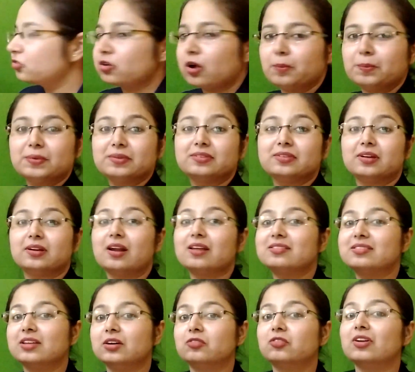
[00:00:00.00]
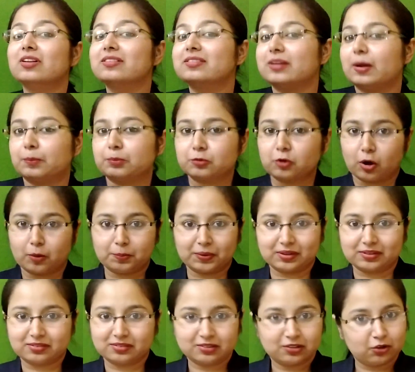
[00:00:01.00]
topics there are several
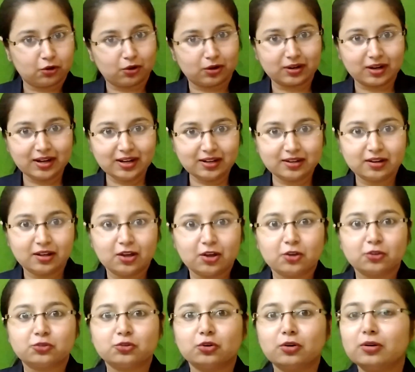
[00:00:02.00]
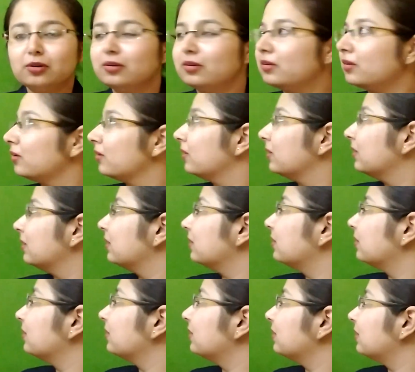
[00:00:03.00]
subtopics, alright. So,
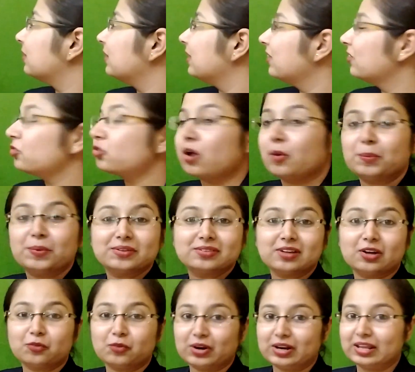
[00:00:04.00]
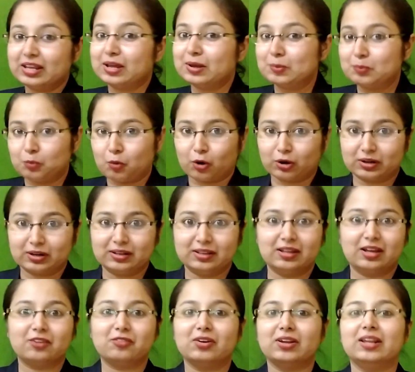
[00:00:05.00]
these topics are very important,
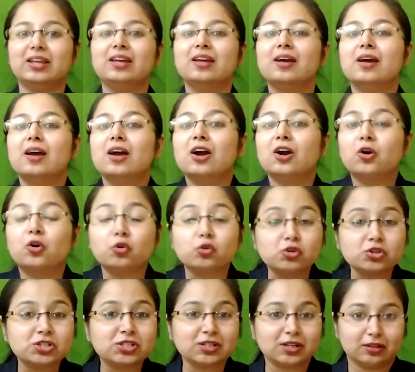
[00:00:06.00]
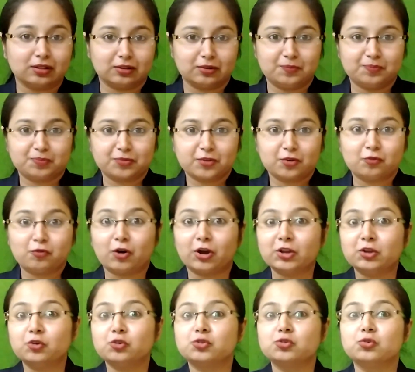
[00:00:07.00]
they are very crucial for
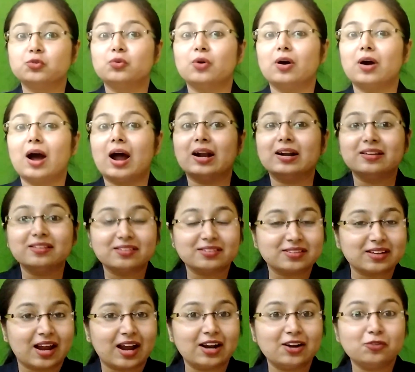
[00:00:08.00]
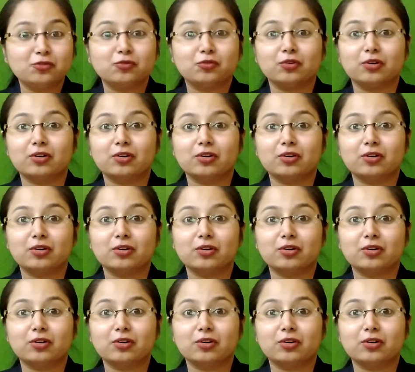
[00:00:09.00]
you to understand